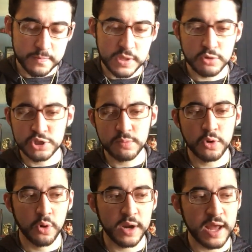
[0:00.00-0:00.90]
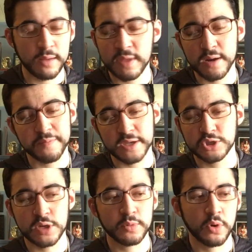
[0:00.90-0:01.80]
You know, Jim Cornette, I'm not a big
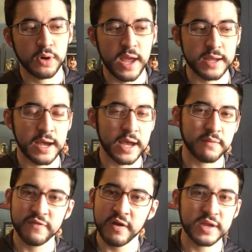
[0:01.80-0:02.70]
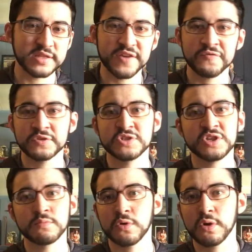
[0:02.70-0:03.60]
Jim Cornette guy. I'm very indifferent to
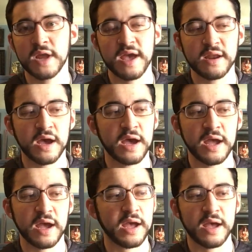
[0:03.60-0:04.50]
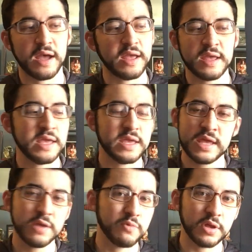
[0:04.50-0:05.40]
Jim Cornette.
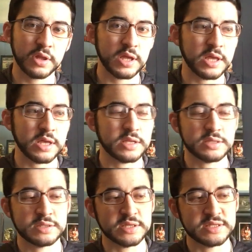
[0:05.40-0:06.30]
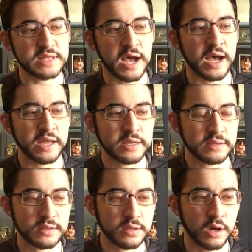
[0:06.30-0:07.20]
He really does not
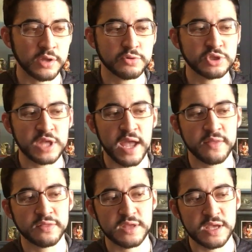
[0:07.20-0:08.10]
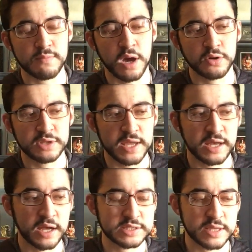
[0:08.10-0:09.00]
understand the modern-day
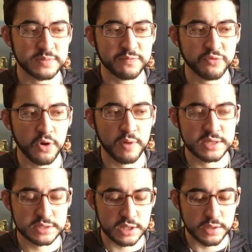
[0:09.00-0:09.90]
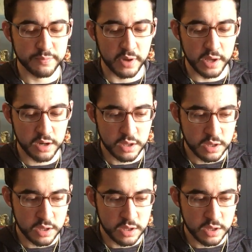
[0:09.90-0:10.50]
concept of pro wrestling, but